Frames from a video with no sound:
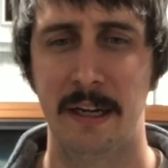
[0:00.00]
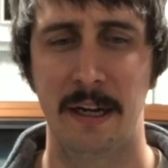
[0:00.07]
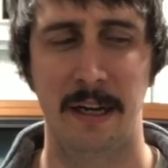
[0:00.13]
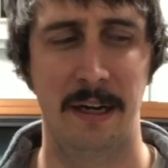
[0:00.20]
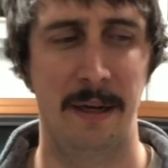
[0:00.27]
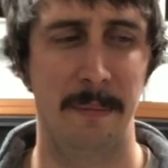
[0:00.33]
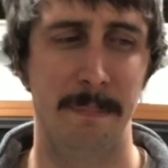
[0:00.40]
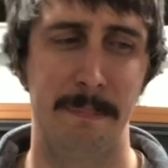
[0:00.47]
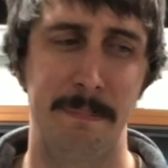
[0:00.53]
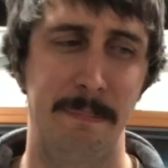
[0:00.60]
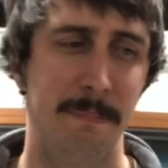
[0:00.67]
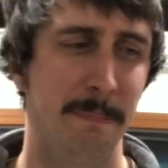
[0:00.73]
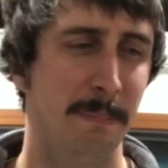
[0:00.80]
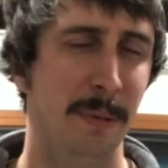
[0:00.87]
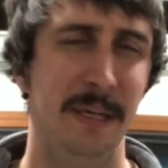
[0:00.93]

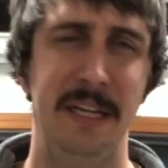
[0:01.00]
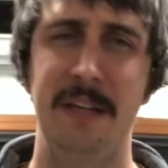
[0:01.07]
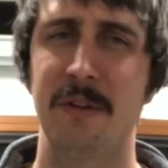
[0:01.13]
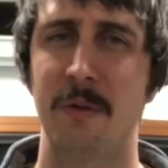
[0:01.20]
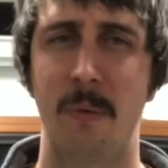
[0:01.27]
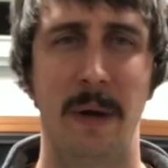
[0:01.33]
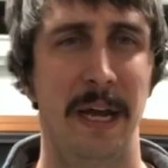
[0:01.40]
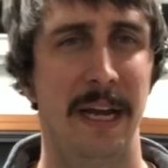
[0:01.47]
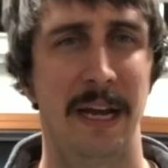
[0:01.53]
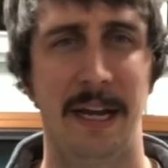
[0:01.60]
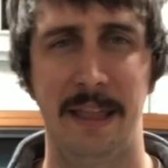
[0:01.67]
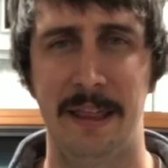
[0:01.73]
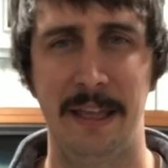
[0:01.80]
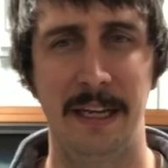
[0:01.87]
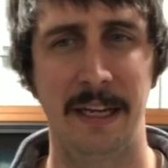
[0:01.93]
But either way, I
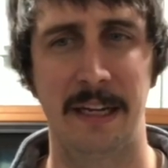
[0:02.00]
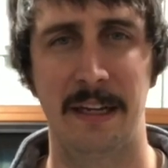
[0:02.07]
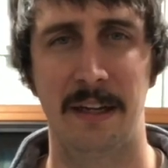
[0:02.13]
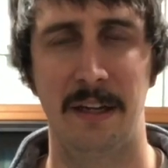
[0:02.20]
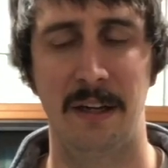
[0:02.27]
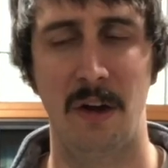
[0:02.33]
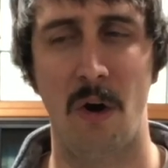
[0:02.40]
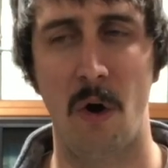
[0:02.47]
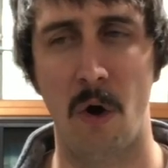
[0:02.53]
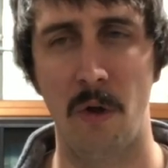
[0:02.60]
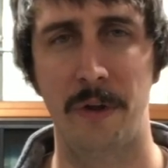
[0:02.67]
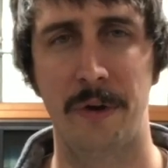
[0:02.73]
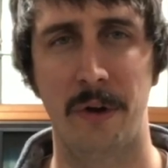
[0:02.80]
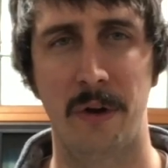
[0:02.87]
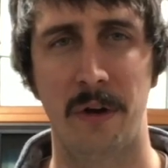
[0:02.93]
think all
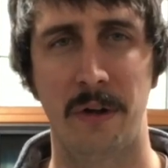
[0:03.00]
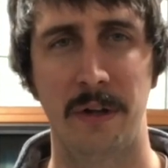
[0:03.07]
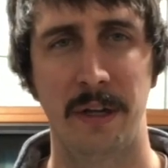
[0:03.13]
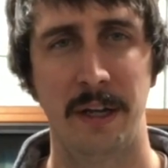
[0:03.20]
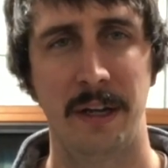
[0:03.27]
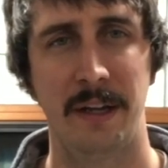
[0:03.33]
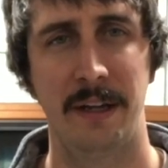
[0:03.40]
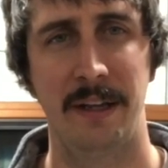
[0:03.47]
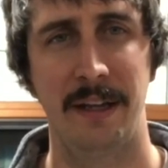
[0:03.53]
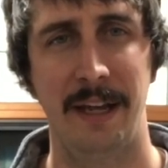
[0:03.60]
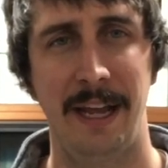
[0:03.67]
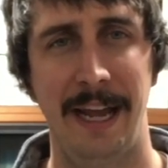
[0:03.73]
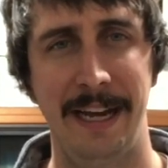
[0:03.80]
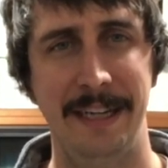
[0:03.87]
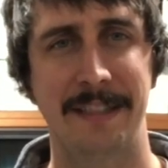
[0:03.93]
in all,
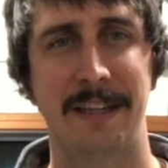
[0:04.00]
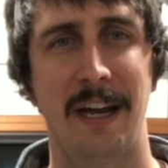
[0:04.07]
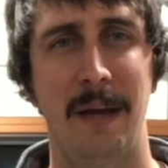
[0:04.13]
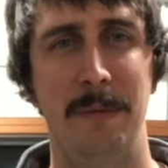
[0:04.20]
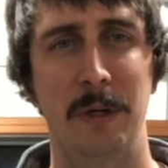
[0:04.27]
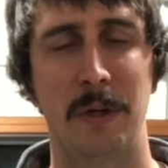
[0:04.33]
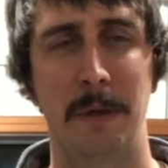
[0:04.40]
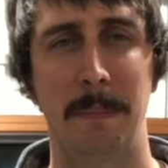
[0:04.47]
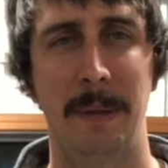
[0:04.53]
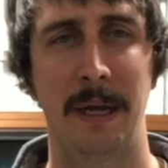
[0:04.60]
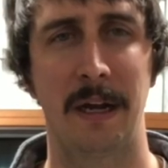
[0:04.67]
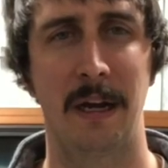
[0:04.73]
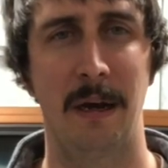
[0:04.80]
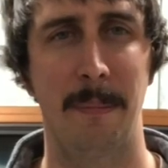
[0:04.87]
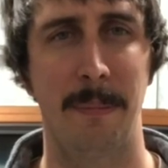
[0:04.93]
anytime you can
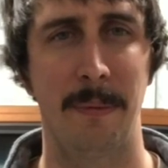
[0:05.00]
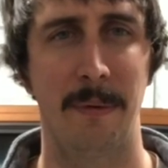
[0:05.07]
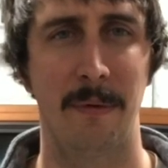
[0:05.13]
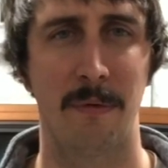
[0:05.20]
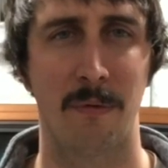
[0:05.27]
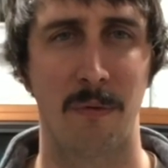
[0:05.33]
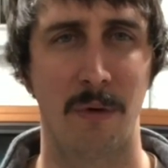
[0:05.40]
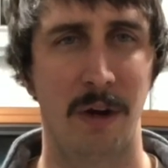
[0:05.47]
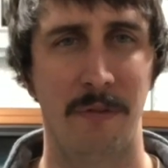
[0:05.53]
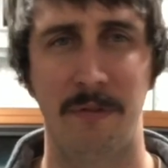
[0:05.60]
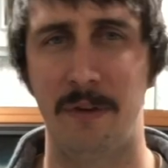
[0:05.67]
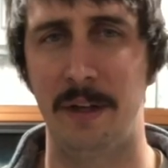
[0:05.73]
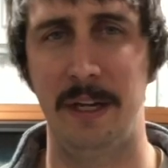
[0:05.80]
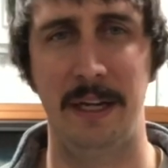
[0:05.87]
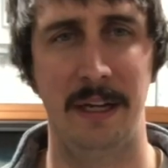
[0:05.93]
pick up
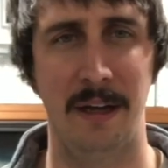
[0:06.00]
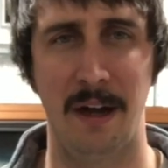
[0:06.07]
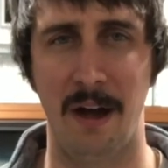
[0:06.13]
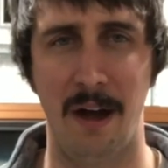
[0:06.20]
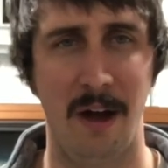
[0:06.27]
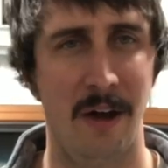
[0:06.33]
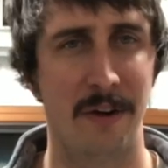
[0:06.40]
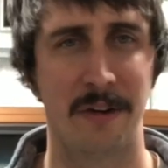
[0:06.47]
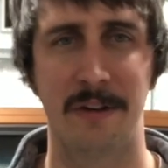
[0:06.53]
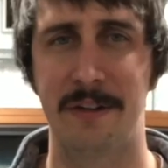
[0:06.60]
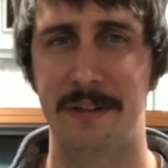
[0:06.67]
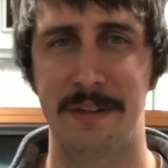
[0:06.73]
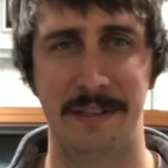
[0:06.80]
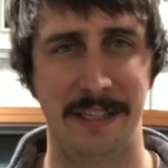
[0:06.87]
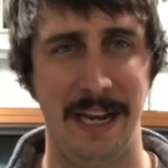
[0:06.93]
roughly
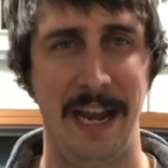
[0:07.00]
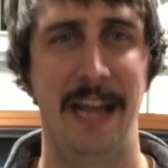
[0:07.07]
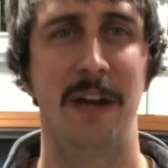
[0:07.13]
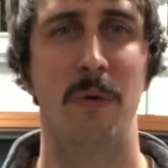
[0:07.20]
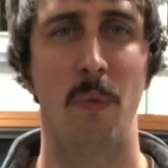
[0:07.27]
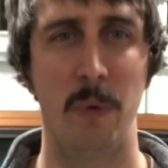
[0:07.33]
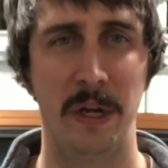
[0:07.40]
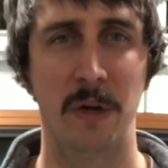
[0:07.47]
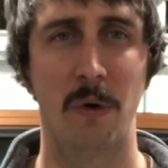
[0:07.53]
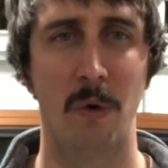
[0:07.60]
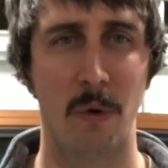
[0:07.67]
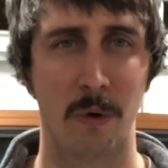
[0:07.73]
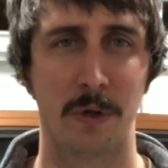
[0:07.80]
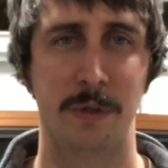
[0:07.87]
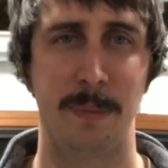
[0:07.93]
110 wheel
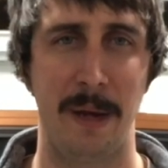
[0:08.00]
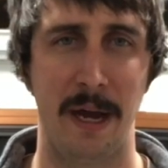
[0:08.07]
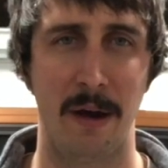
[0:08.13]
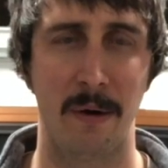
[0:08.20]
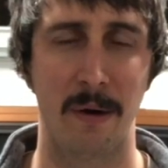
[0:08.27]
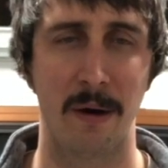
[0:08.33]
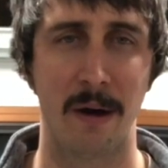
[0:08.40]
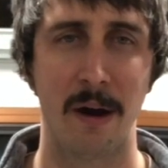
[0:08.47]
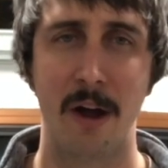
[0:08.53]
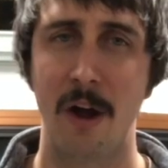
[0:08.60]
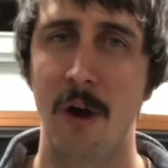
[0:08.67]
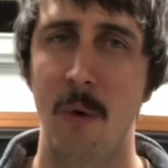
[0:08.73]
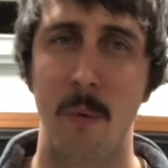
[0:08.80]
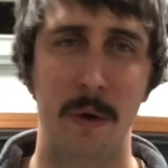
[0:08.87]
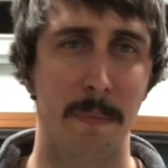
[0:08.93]
horsepower
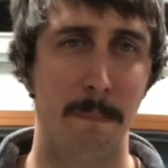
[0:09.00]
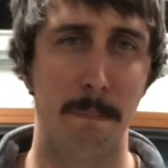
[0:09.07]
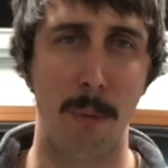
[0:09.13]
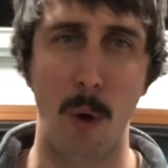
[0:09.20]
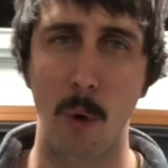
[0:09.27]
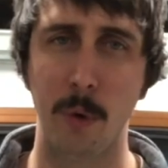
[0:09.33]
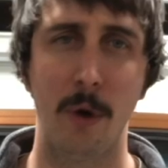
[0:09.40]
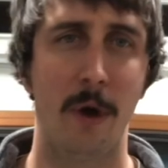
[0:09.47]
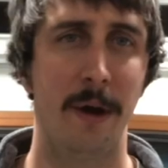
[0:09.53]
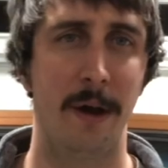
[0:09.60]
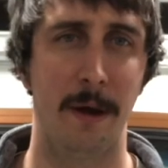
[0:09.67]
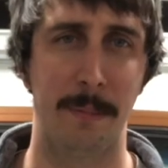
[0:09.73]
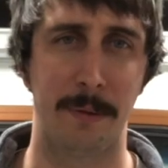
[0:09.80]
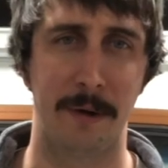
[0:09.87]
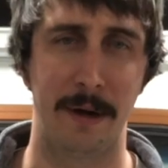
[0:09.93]
with bolt-on
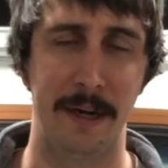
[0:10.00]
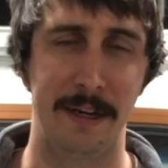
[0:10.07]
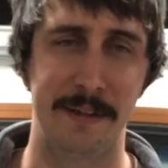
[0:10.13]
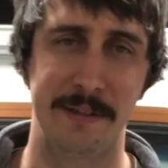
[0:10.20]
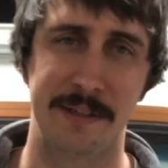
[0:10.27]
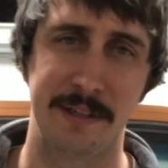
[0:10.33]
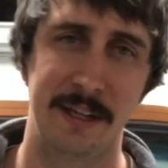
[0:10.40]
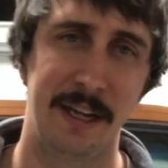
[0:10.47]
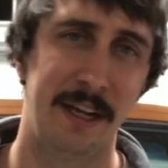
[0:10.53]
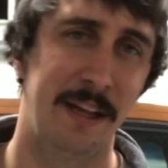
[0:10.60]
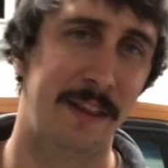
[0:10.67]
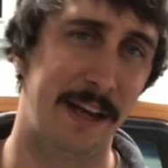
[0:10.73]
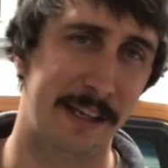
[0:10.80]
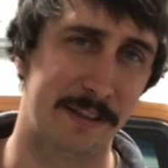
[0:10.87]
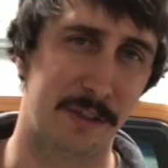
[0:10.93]
upgrades,
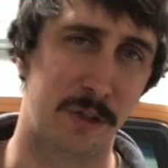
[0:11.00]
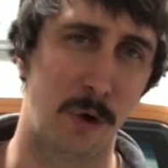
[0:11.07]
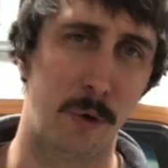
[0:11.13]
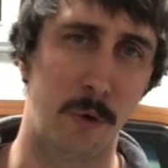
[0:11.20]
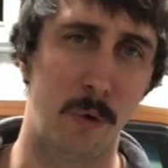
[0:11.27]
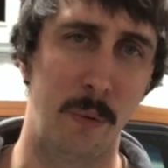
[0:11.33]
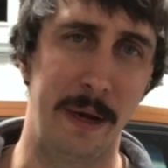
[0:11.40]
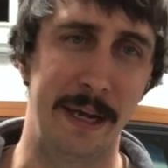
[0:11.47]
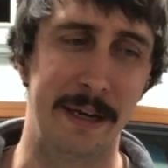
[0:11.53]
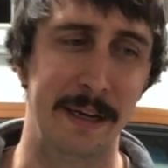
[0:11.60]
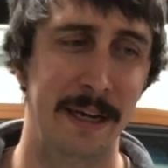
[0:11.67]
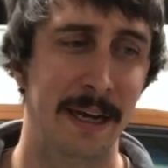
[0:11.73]
that's a total win.